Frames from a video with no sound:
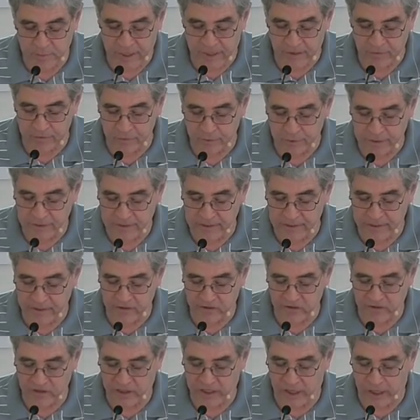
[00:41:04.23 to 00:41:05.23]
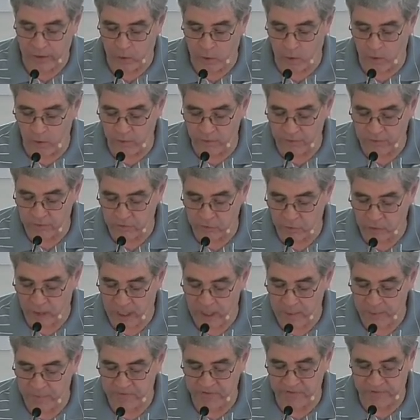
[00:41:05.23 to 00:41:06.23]
every nation and all the
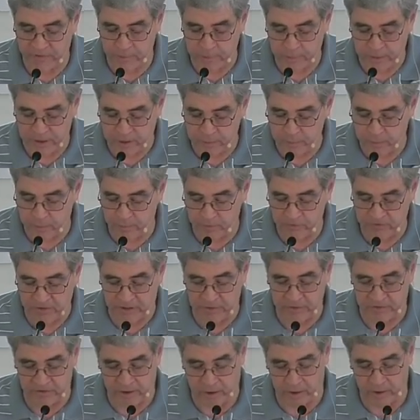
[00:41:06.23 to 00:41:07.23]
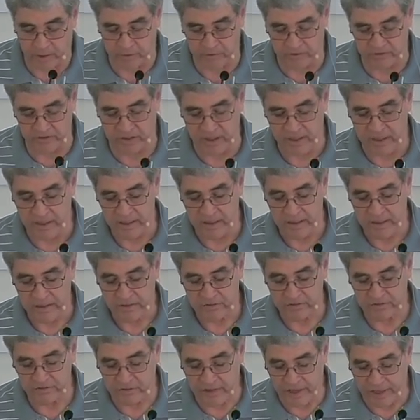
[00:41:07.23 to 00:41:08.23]
tribes of the peoples and tongues,
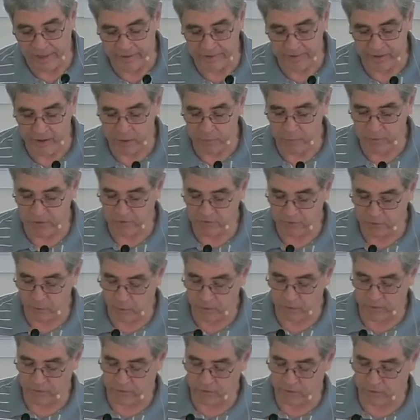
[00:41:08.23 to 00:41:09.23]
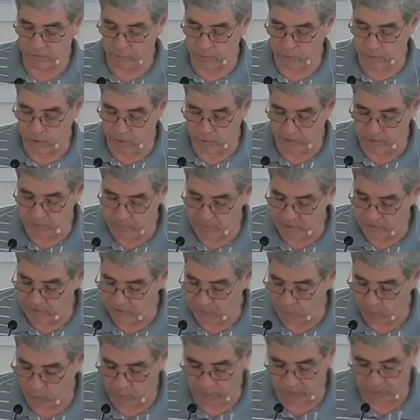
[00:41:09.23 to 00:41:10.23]
standing before the throne and
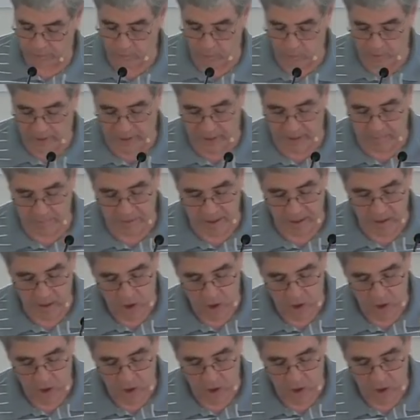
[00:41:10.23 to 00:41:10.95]
before the Lamb,